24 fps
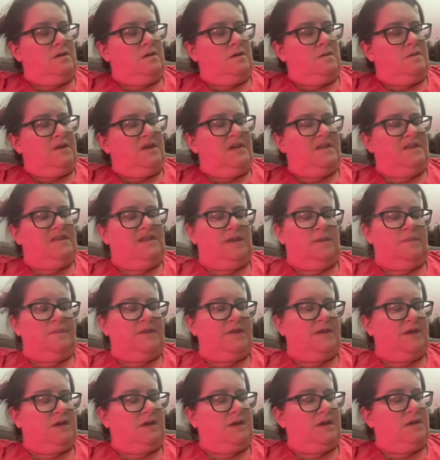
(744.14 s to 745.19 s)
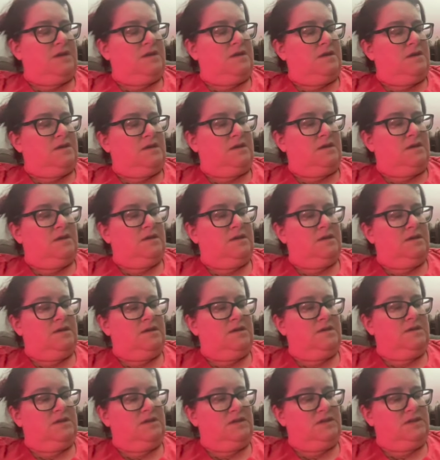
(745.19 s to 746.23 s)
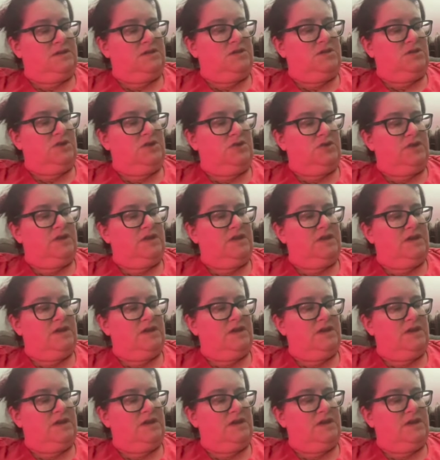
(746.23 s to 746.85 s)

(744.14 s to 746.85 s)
Because I'm thinking 6:30,